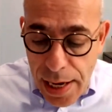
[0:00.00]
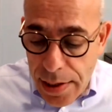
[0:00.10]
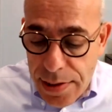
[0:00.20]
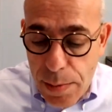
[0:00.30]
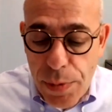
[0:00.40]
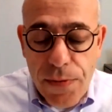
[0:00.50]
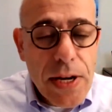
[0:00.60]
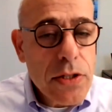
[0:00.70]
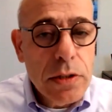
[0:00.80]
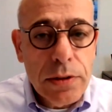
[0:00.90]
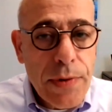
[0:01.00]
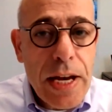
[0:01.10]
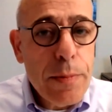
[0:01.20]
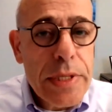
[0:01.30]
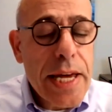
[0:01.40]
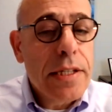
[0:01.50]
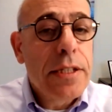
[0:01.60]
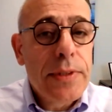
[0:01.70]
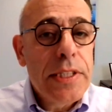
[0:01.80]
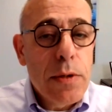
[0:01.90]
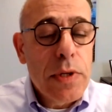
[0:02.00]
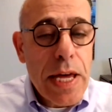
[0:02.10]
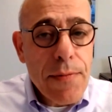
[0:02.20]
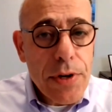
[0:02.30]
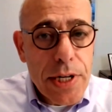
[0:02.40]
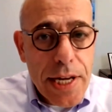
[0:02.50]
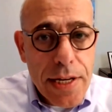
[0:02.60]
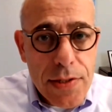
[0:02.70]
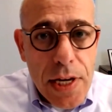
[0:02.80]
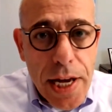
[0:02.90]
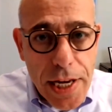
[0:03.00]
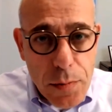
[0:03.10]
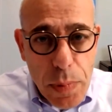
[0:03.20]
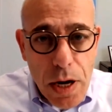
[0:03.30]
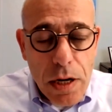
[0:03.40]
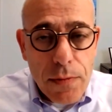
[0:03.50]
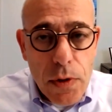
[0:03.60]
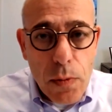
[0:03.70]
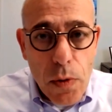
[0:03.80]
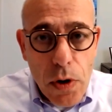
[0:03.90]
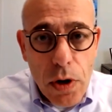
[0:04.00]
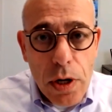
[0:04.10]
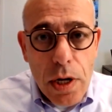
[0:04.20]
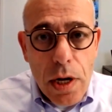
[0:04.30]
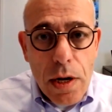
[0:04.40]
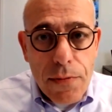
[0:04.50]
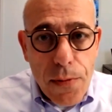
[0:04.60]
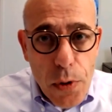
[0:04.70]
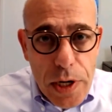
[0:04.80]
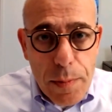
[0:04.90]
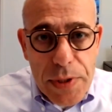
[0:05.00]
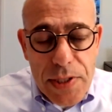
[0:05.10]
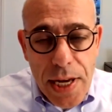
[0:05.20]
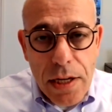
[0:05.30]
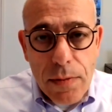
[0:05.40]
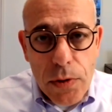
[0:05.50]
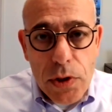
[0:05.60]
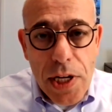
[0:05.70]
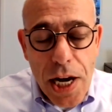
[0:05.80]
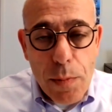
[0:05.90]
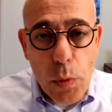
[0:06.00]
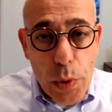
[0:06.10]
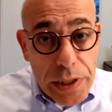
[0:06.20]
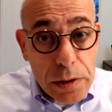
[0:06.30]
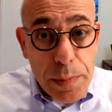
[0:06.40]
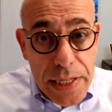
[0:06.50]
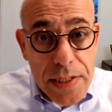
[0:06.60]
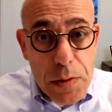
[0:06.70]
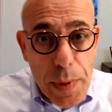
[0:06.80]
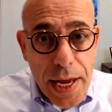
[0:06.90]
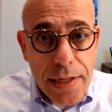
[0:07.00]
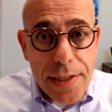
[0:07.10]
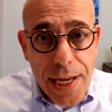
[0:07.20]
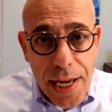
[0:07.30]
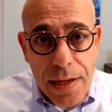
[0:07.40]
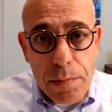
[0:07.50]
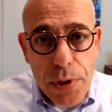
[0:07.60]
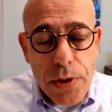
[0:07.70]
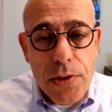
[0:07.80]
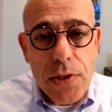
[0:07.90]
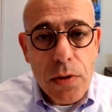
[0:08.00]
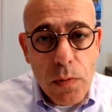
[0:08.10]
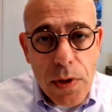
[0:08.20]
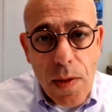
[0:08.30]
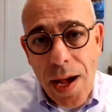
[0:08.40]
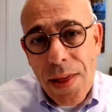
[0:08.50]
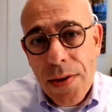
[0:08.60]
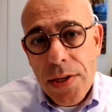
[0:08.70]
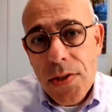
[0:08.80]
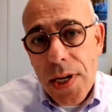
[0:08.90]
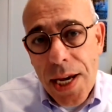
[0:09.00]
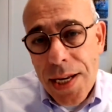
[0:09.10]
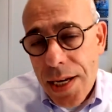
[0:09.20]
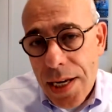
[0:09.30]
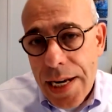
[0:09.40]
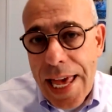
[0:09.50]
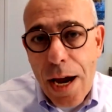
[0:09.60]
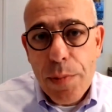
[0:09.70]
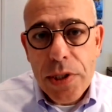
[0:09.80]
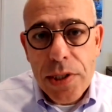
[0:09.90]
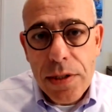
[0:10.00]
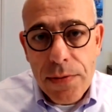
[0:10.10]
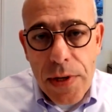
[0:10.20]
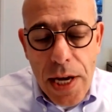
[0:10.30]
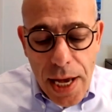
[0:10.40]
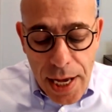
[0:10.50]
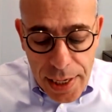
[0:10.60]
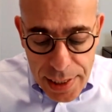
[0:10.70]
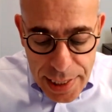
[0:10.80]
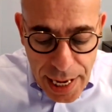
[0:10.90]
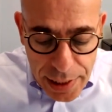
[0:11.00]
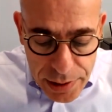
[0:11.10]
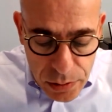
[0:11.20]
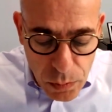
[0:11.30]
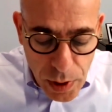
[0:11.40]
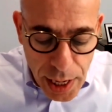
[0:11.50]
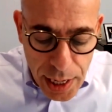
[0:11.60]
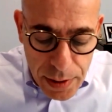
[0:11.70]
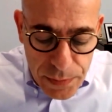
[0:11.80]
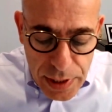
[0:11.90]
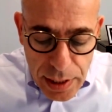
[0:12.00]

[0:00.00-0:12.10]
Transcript: some professional development activity, whatever it is, as part of your work. 40% of your time will be spent in person with others in a collaborative, connected way.